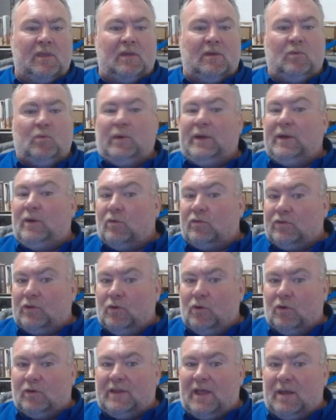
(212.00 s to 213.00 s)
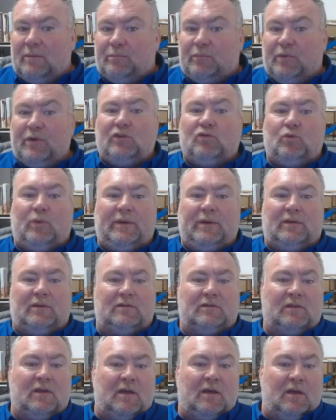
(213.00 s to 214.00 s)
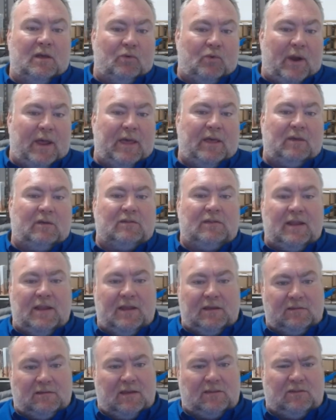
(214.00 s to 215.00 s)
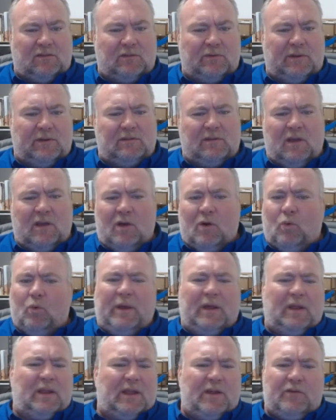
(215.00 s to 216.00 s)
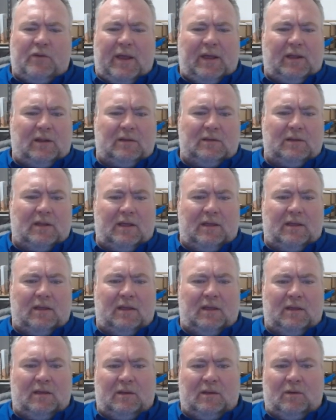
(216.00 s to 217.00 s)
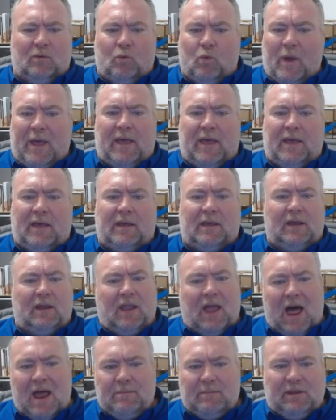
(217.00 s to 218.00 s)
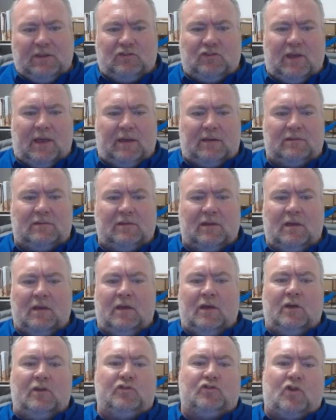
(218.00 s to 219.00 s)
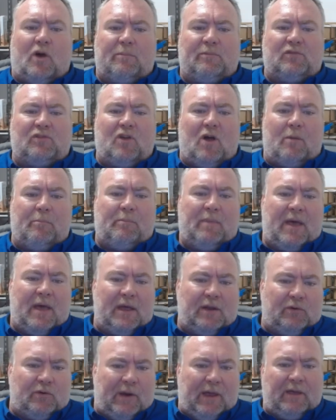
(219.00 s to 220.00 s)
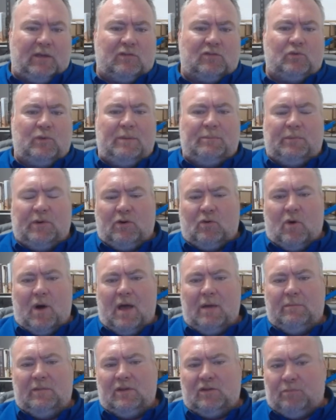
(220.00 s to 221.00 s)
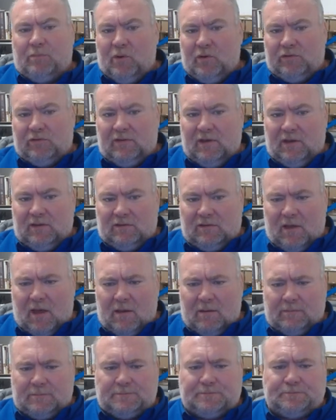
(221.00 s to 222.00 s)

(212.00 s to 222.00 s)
We also looked at bridge wheels, rails and accessories, wheel and rail uh, wear, alignment checks, drop stop and rail sweep requirements per CSA.